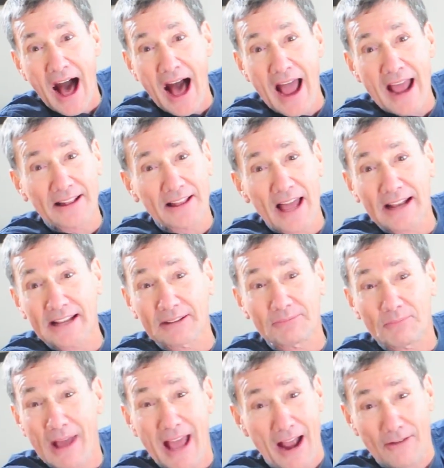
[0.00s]
I, like
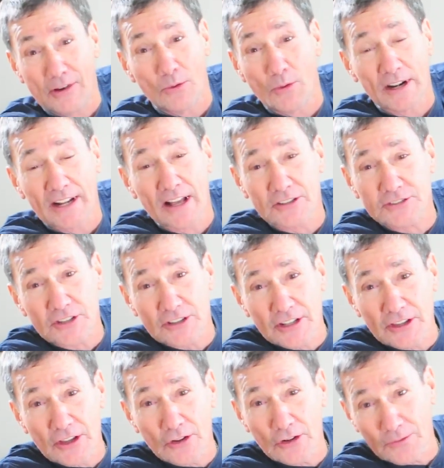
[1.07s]
everyone else
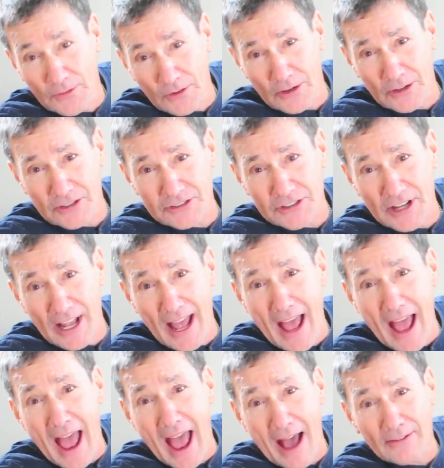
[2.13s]
in the universe,
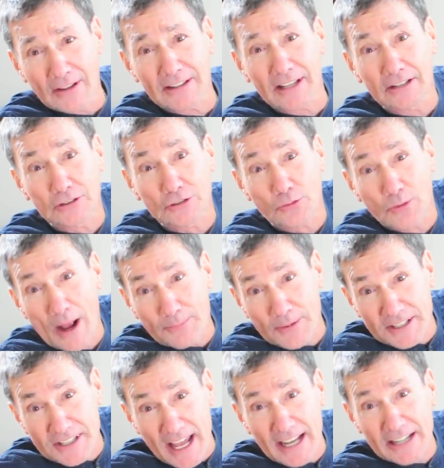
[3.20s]
have a little
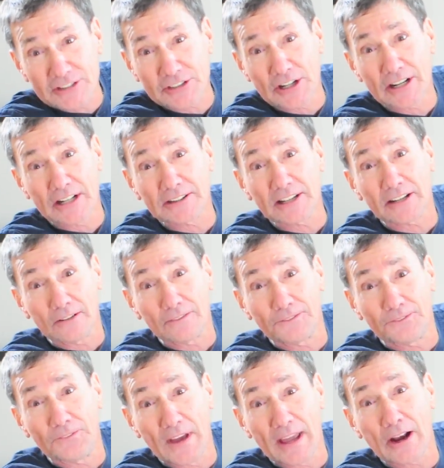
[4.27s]
trepidation, a
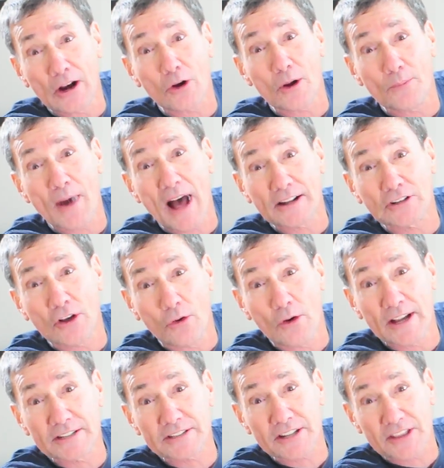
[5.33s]
little fear about
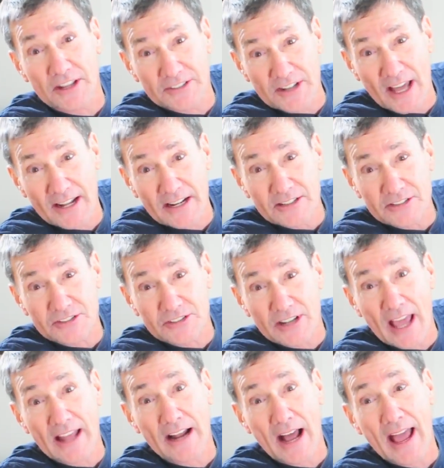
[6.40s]
going to the
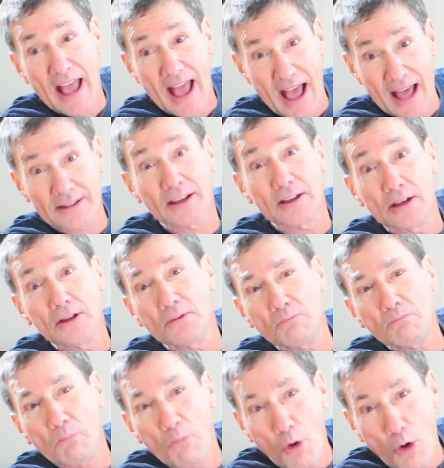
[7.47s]
dentist, and I had
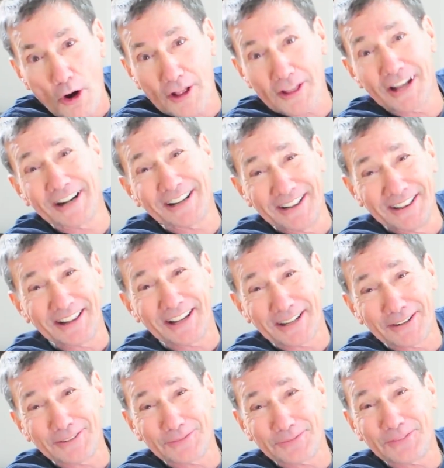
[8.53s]
more than a
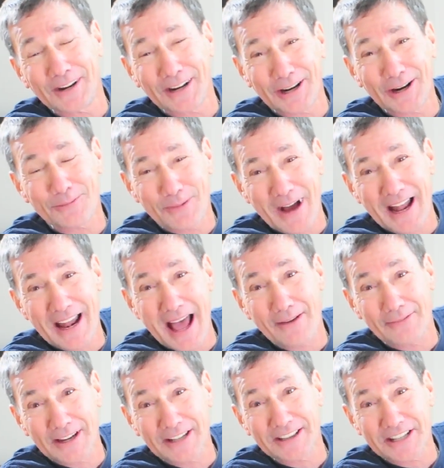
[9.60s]
little fear
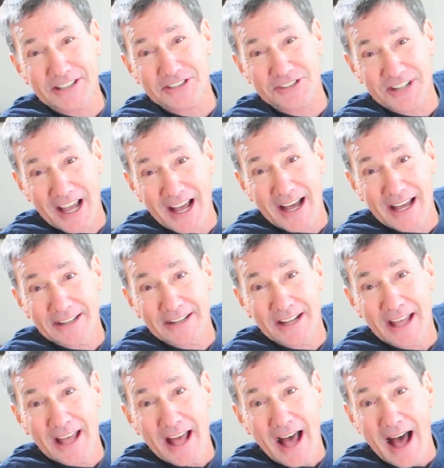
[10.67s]
about having this done.